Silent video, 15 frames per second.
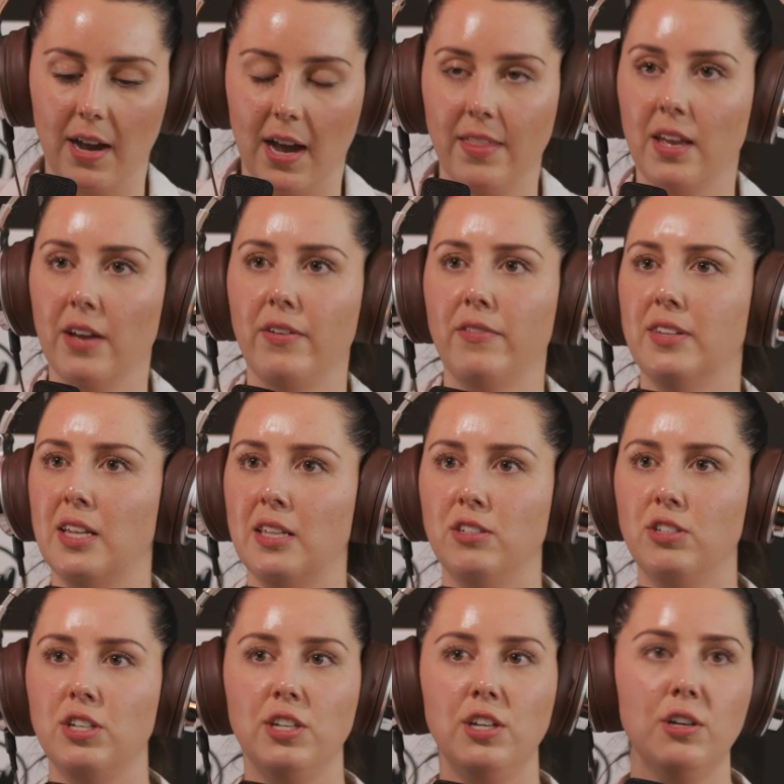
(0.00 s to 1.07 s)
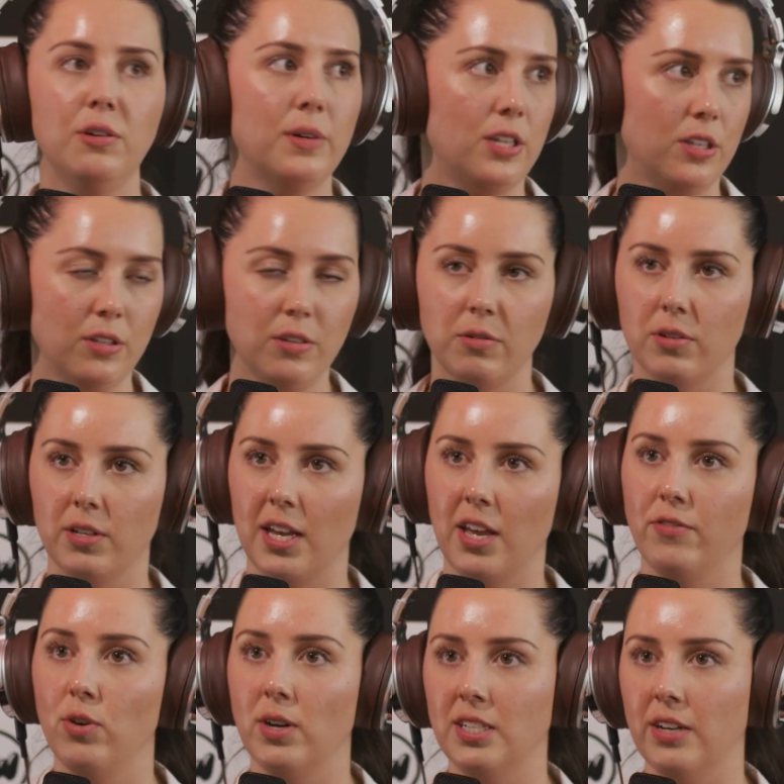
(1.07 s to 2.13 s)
I think I've even said this to you and to Luke, like if you guys